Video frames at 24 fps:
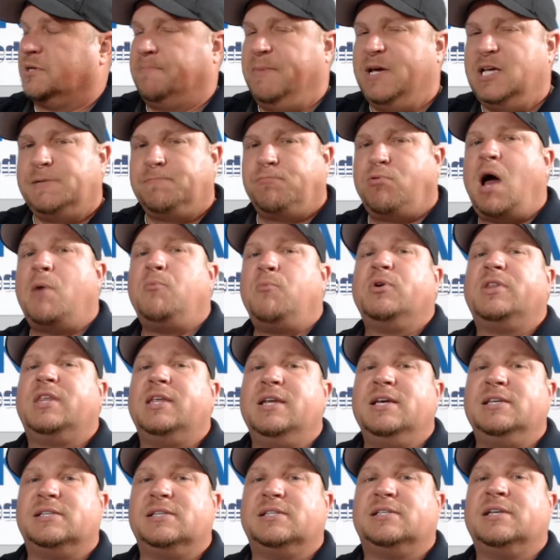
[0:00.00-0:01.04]
The biggest problem with
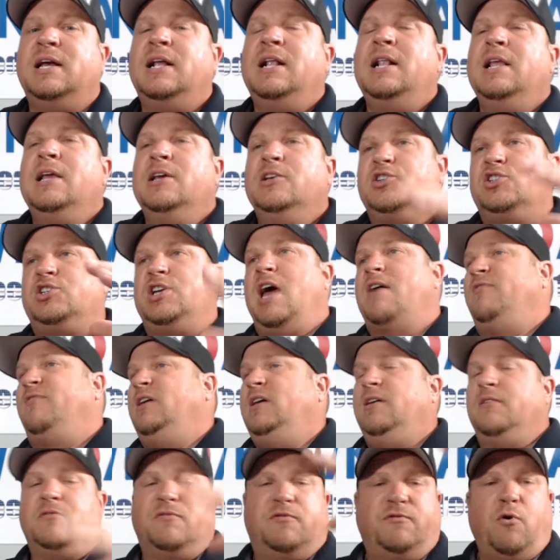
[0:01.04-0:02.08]
it is
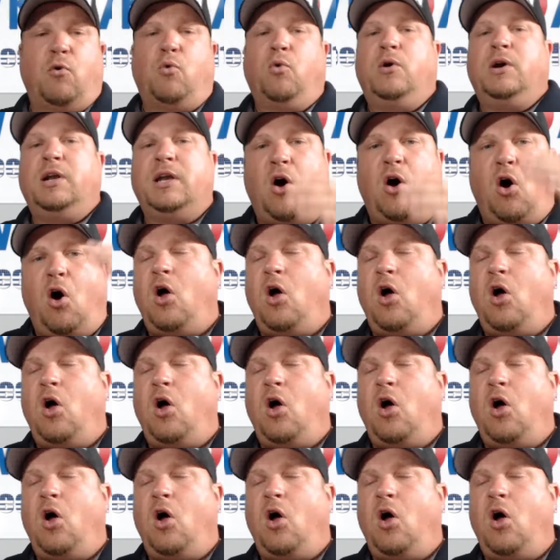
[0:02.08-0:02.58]
Chevy and Ford and